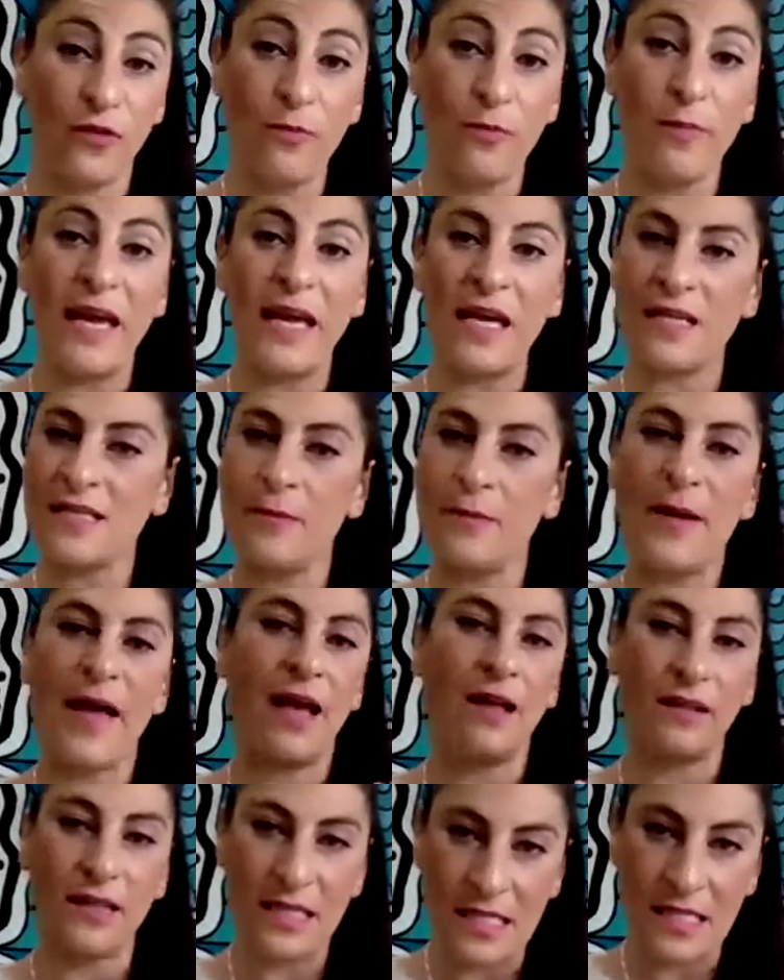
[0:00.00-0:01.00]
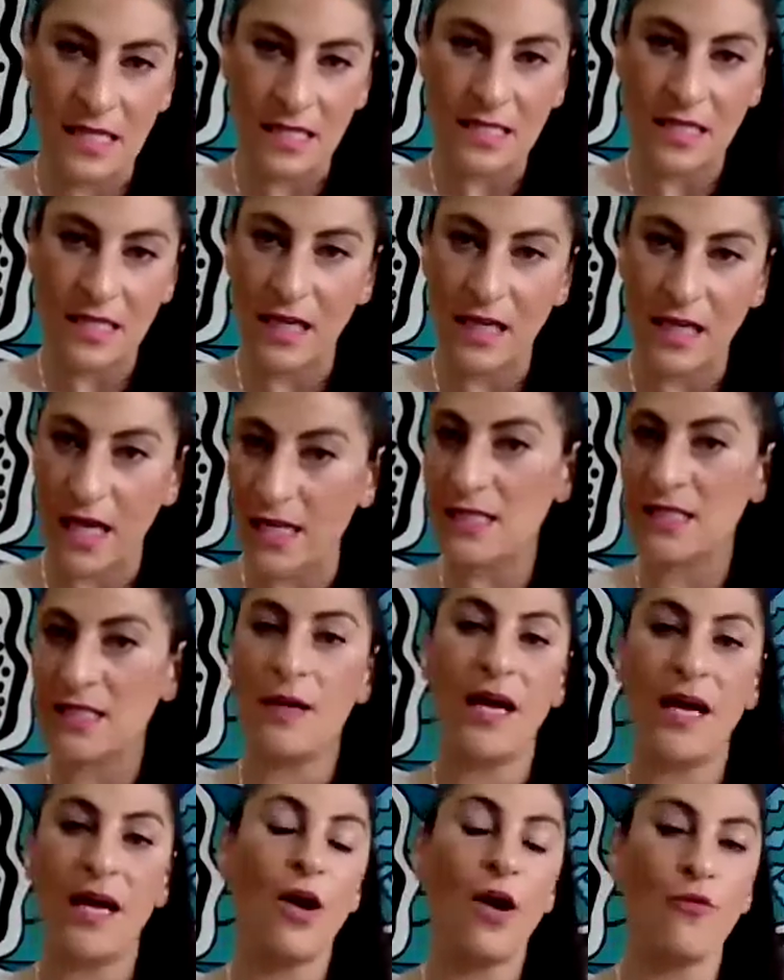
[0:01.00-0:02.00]
me, it's about listening to the
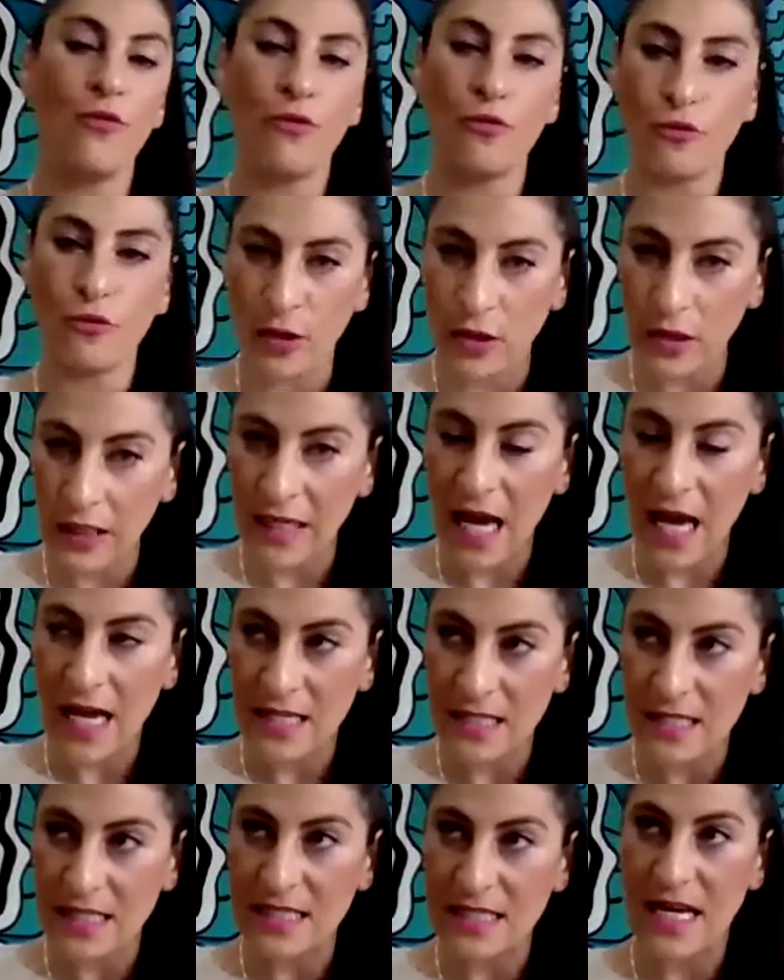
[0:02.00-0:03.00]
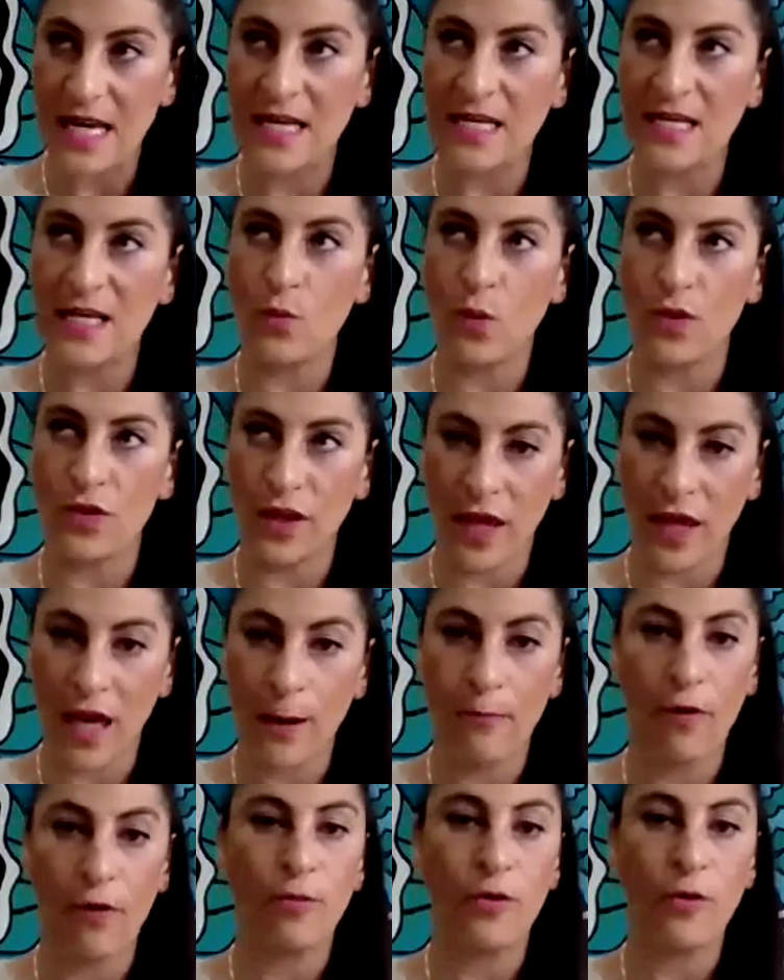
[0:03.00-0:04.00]
customer, really understanding what the key
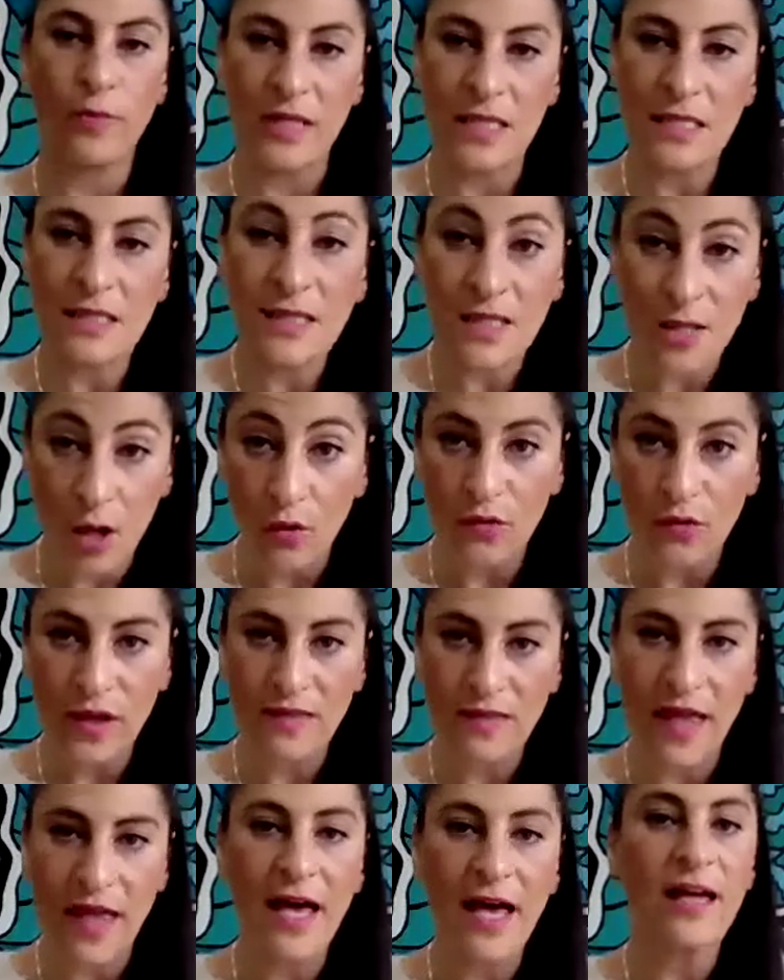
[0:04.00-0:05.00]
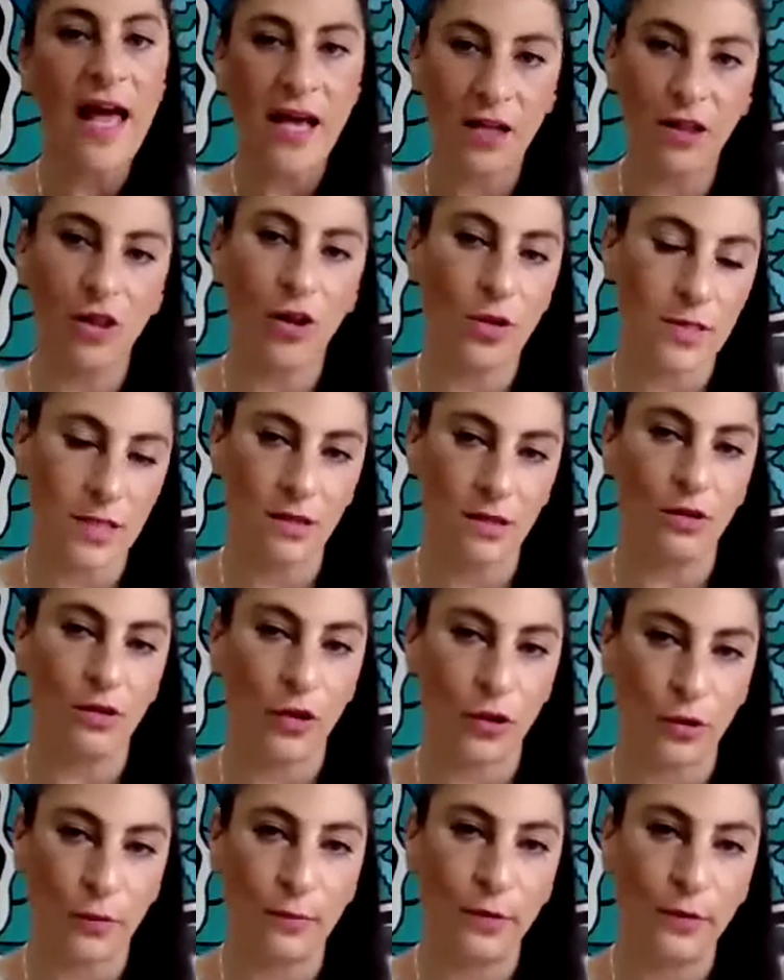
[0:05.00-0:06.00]
problem is, solving that, and closing the
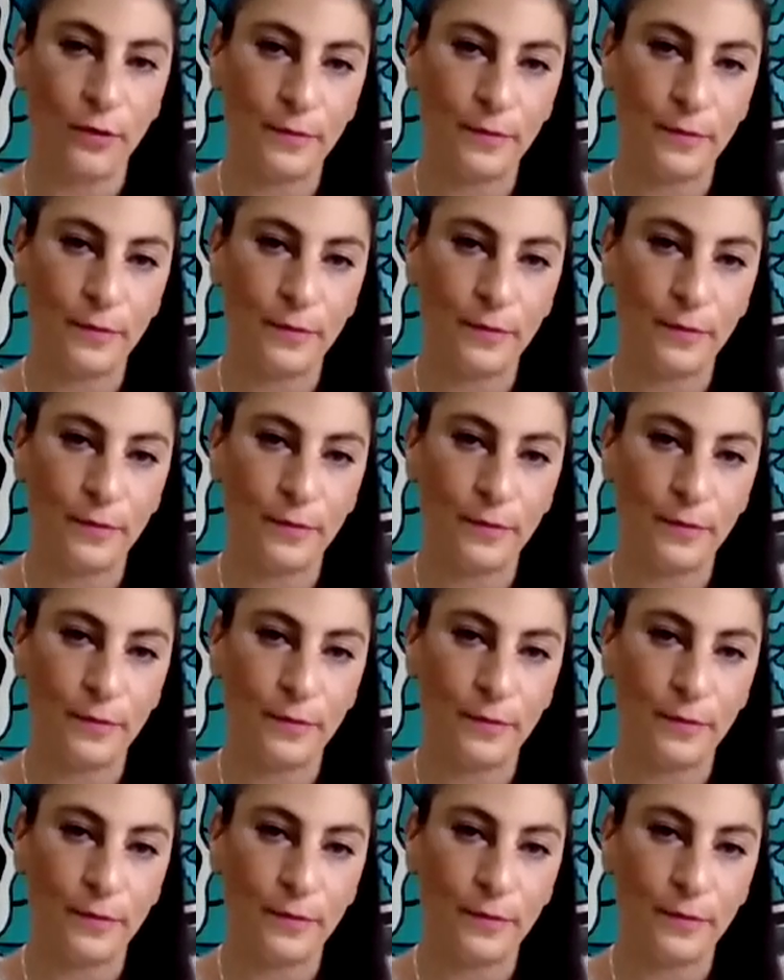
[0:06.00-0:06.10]
loop.